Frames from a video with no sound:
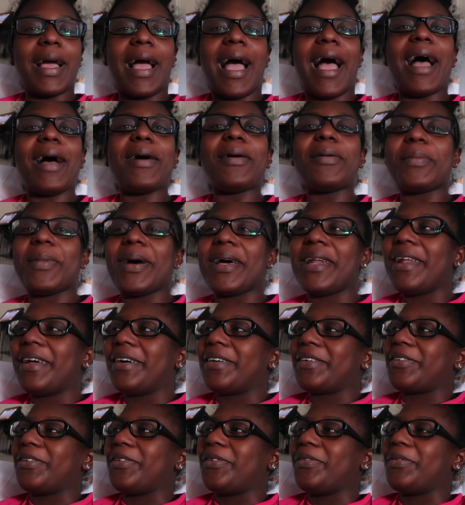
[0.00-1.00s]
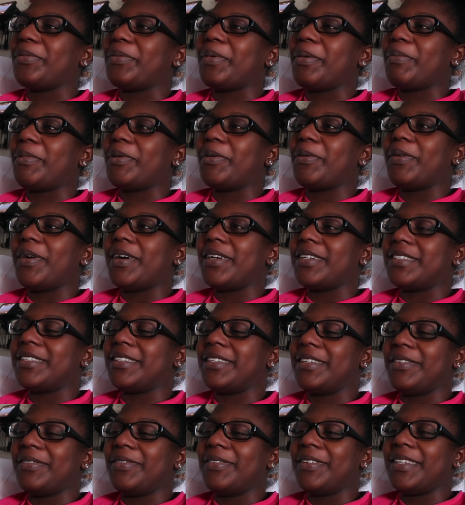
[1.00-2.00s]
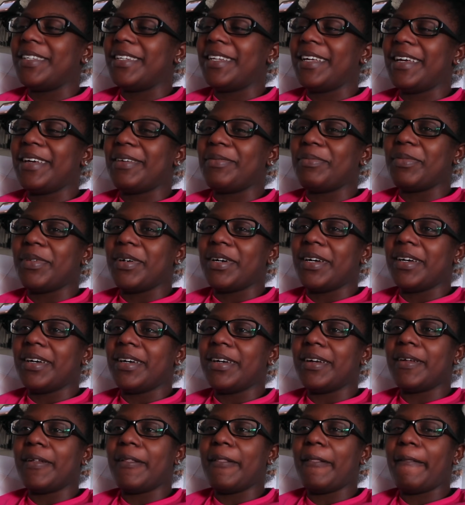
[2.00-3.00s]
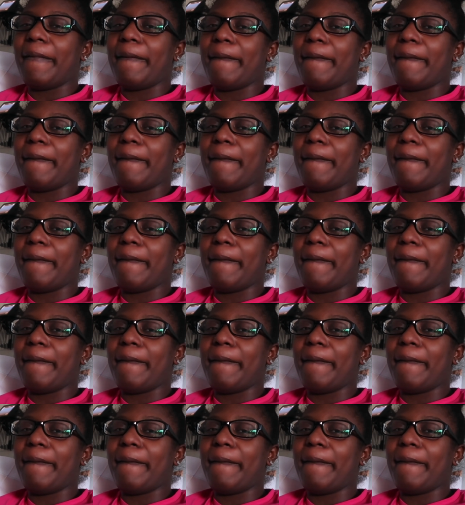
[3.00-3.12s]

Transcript: How am I not going to remember to watch TV? Like, why?